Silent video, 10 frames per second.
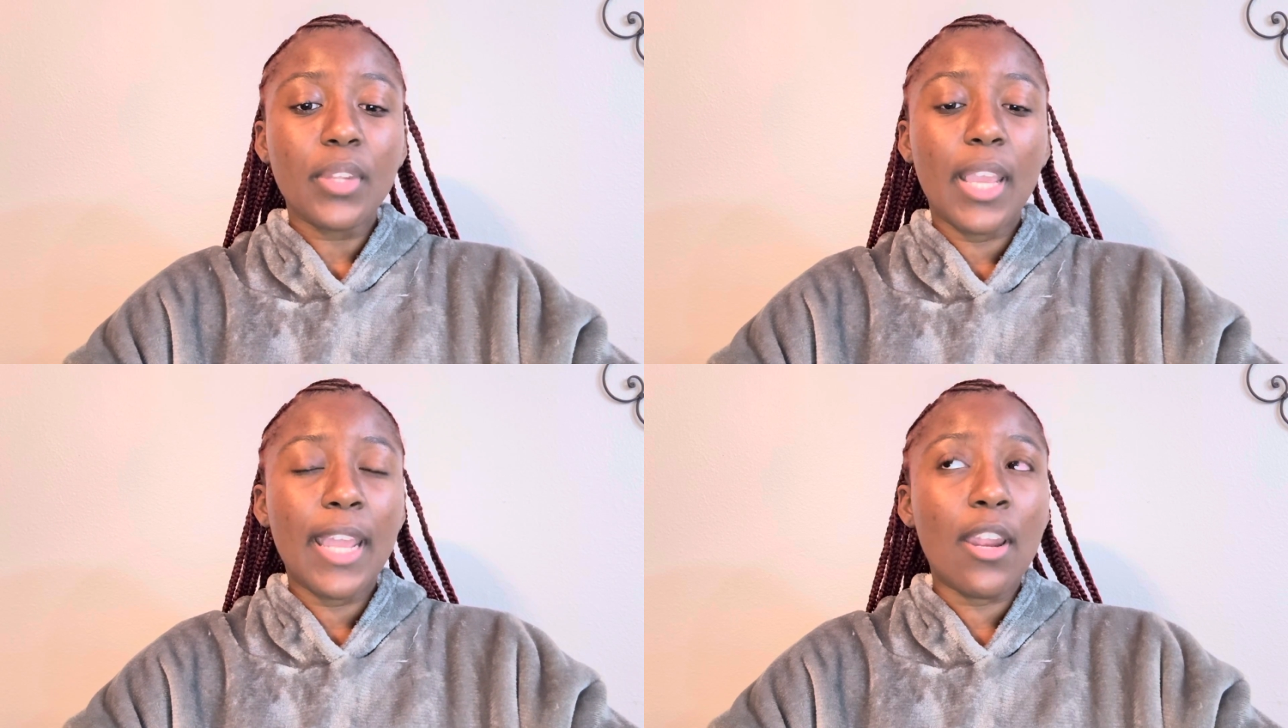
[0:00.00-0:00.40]

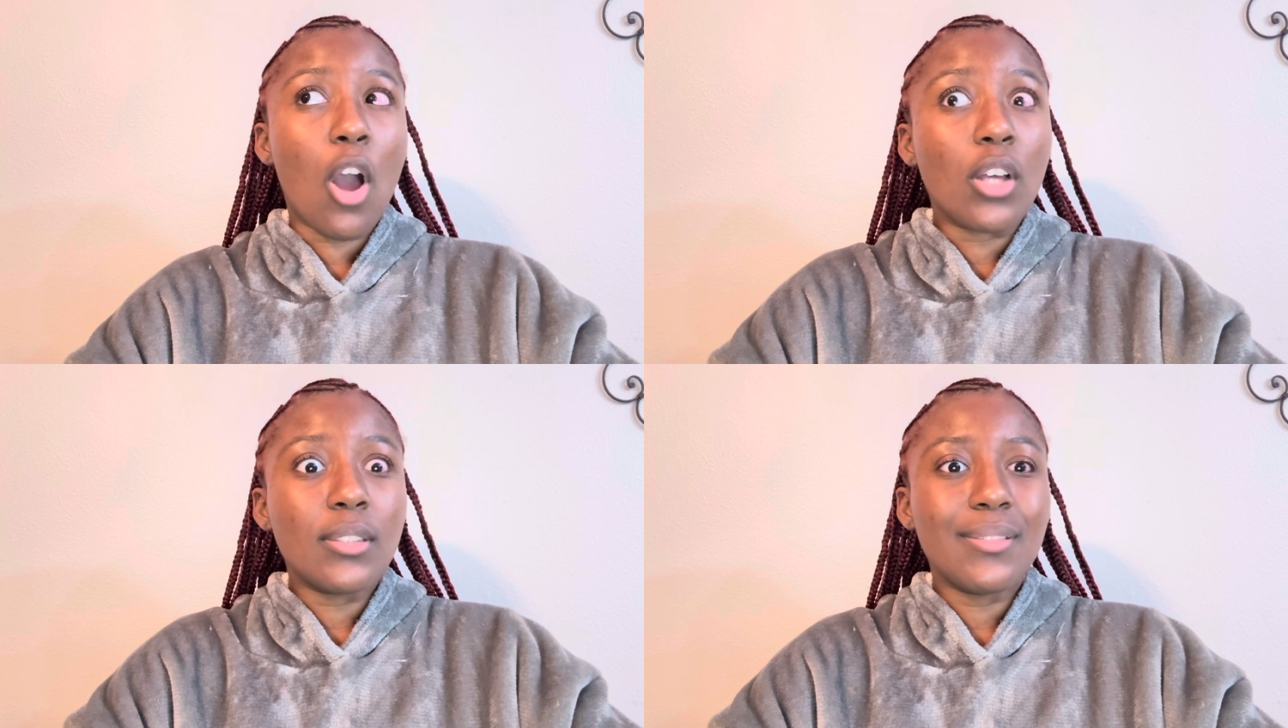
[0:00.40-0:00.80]
and
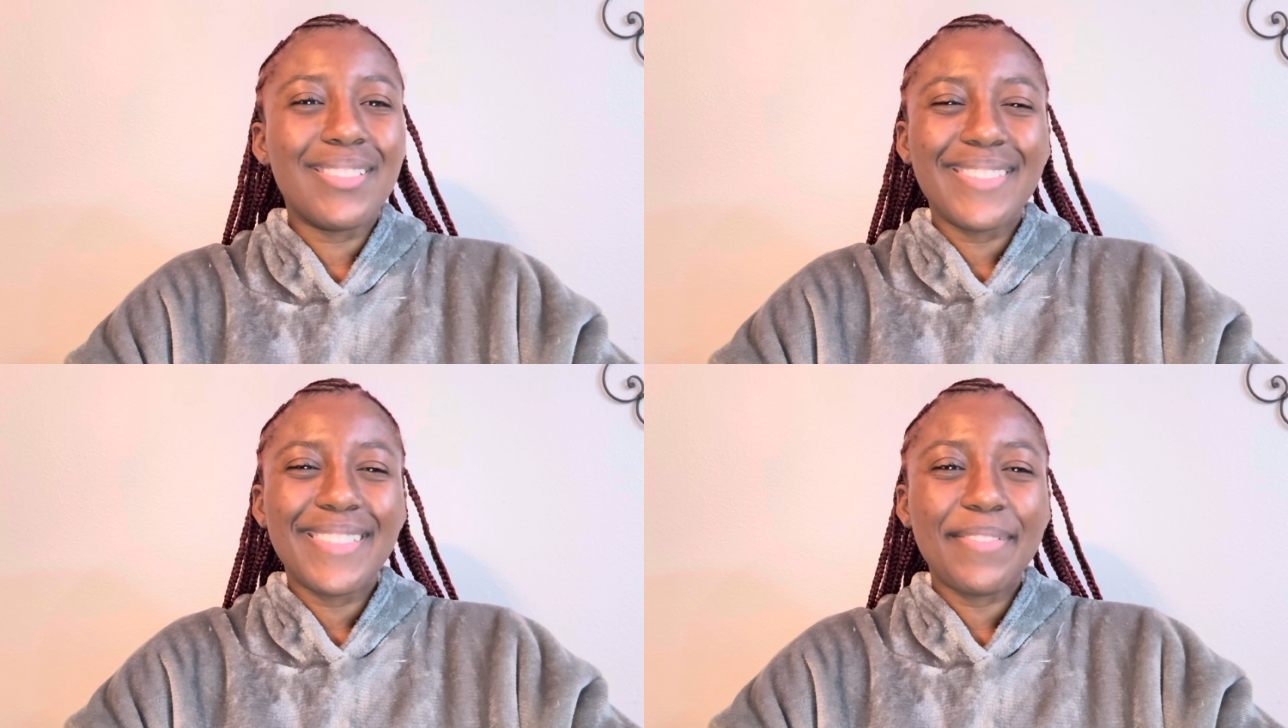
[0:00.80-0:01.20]
also
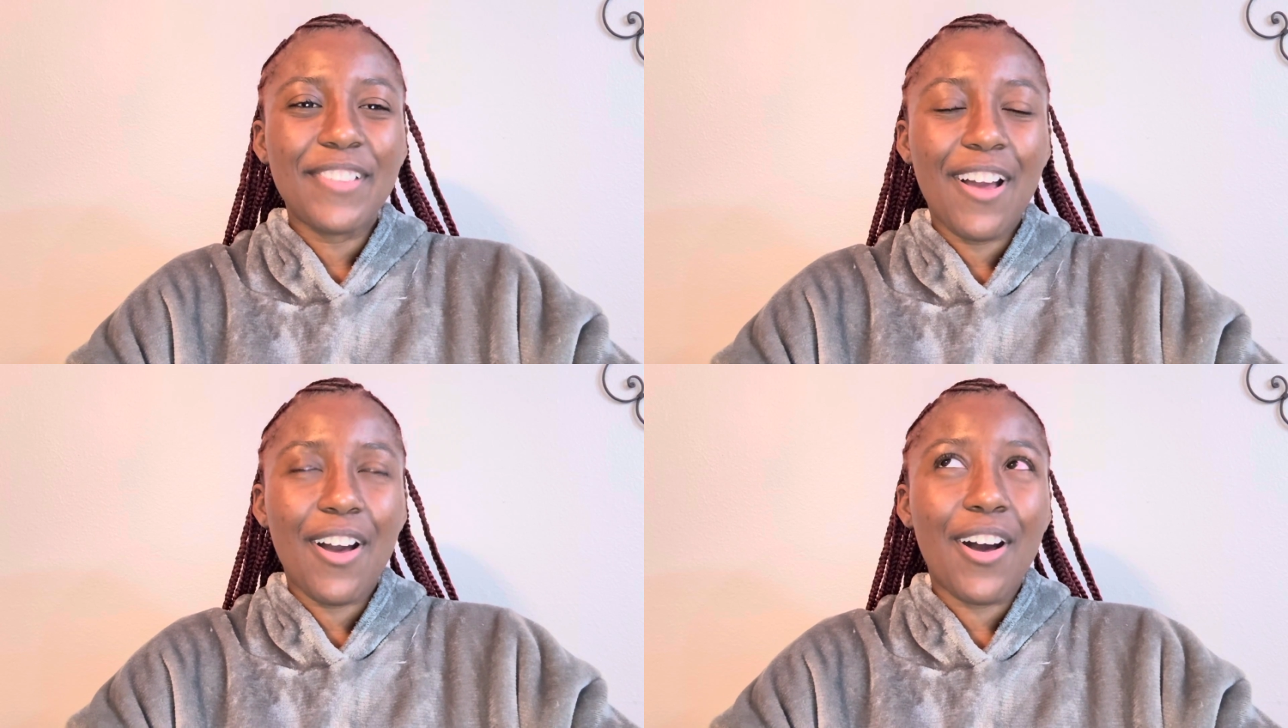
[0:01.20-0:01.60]

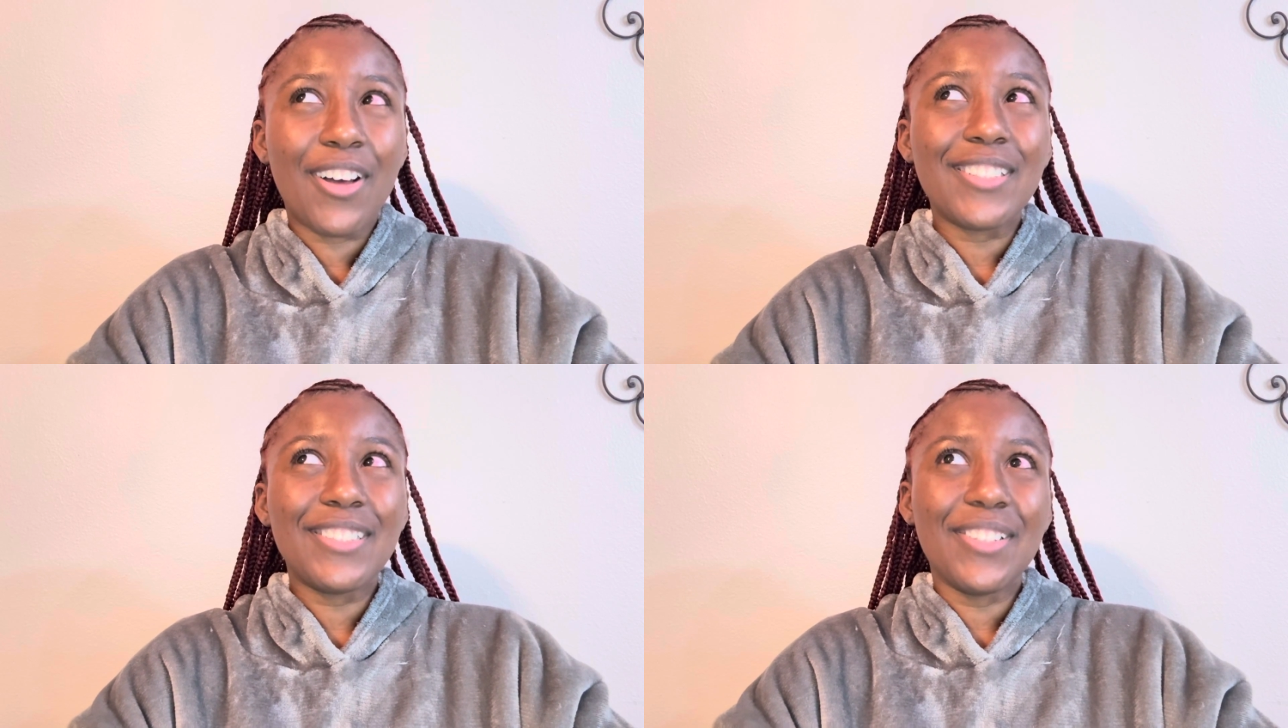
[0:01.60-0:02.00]
not all
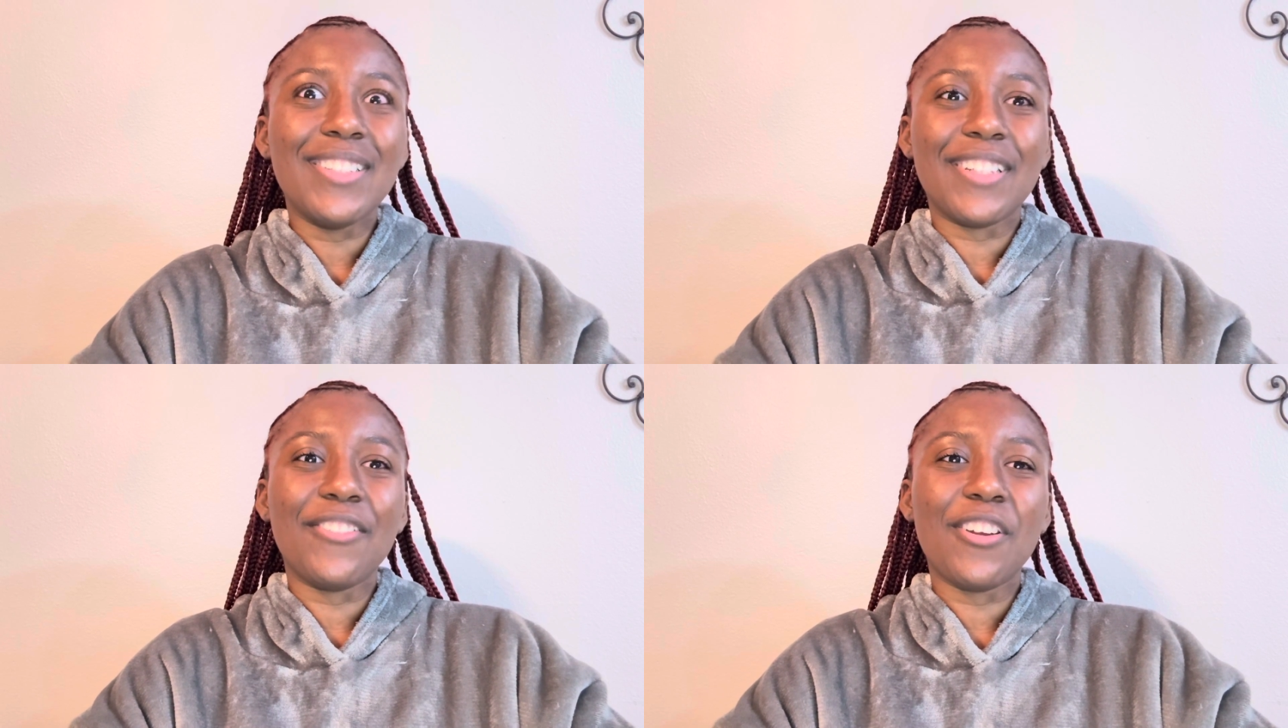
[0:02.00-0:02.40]
students
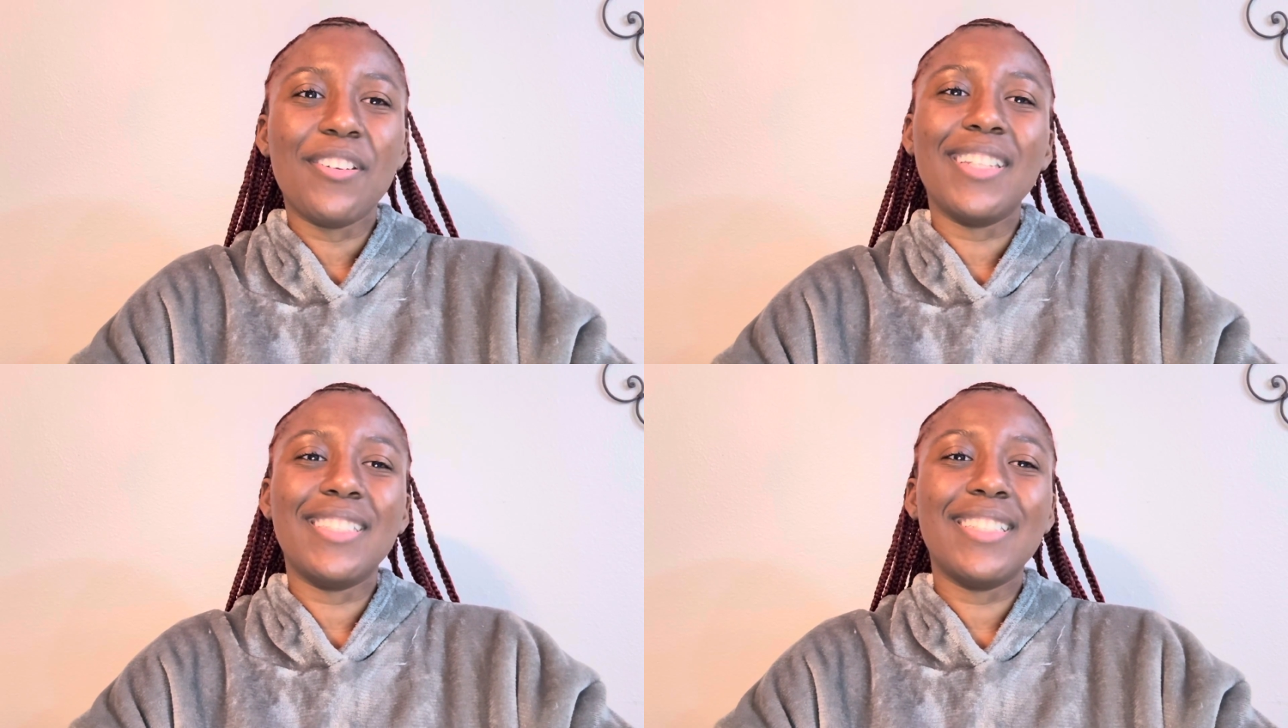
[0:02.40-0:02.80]
of
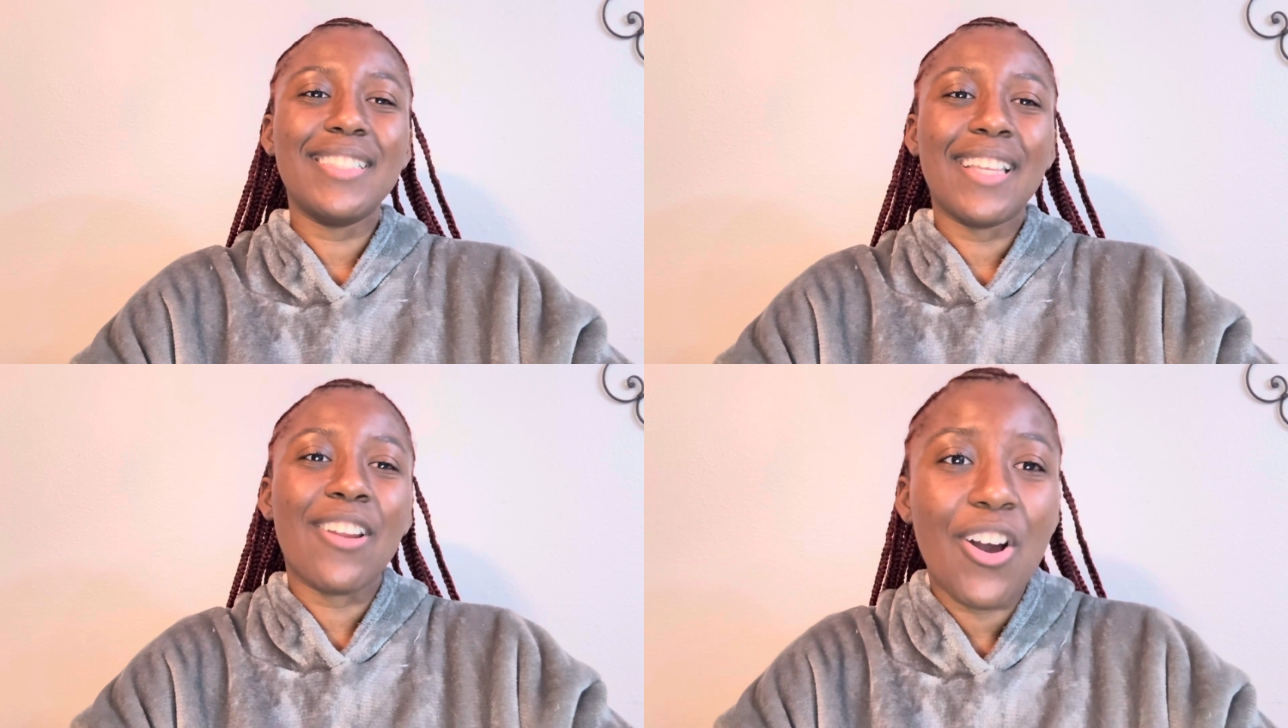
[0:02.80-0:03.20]
criminal justice,
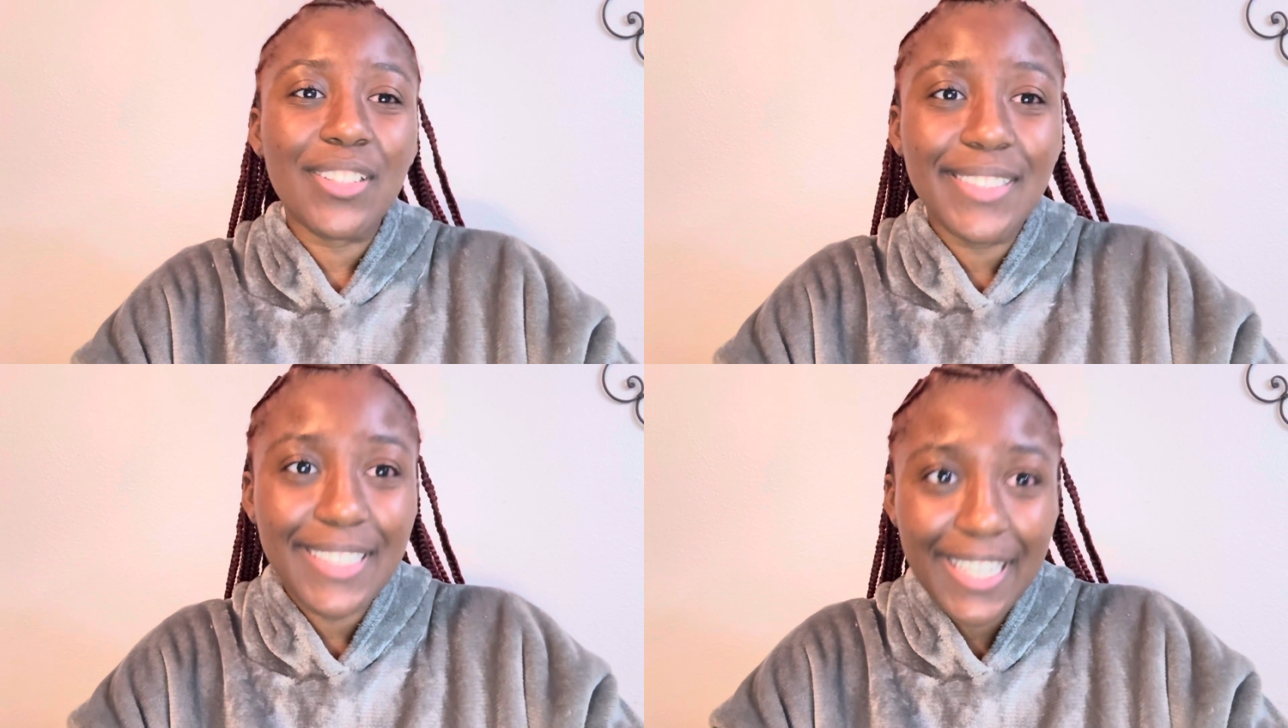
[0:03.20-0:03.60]
and all
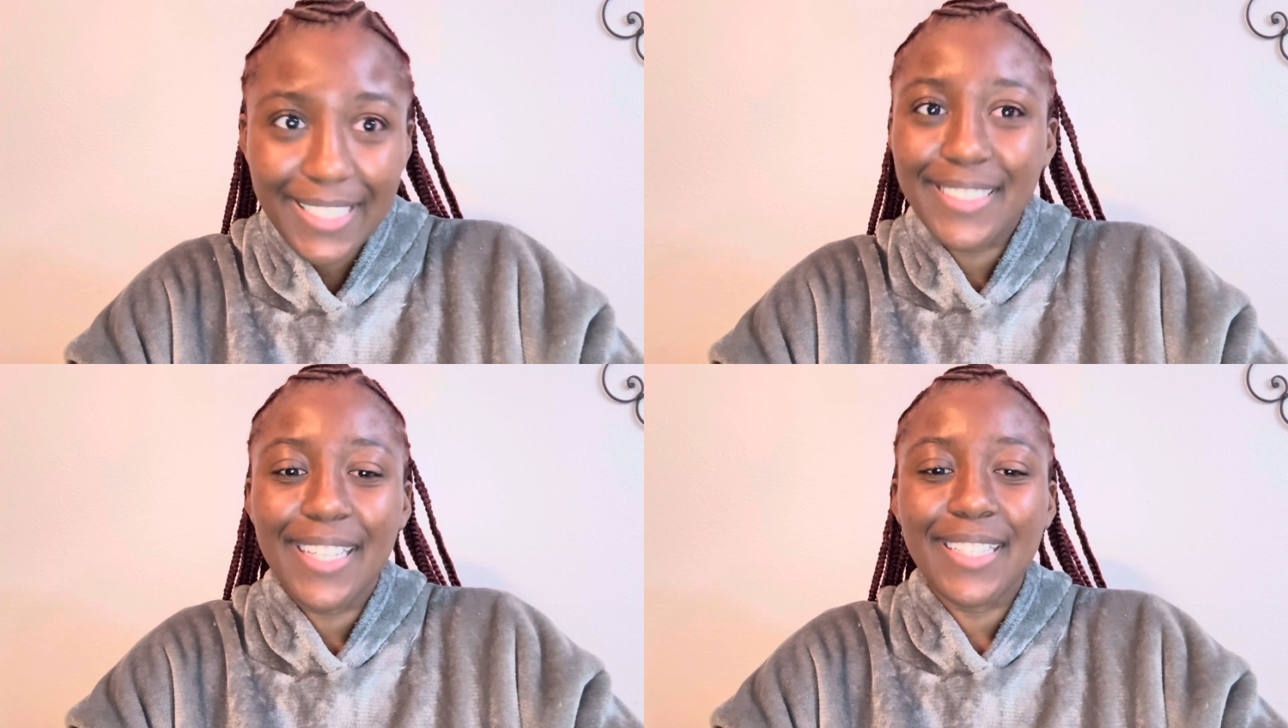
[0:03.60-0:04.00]

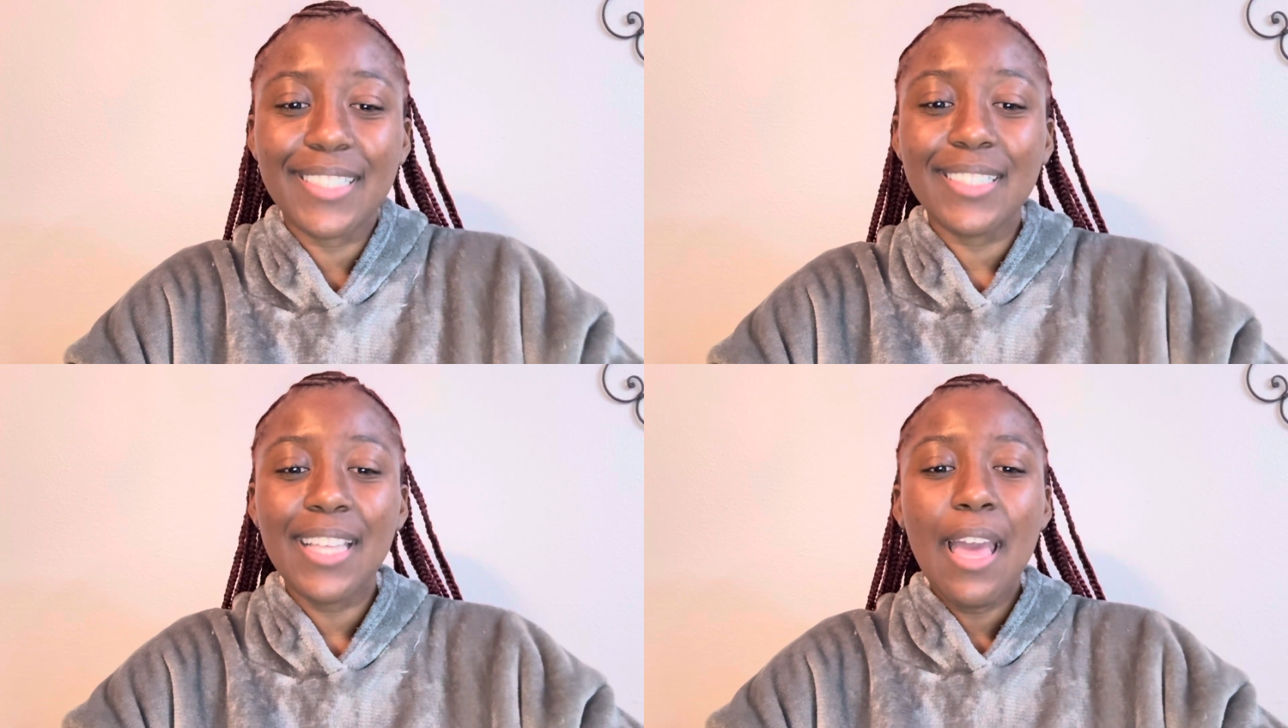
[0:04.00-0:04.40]
citizens,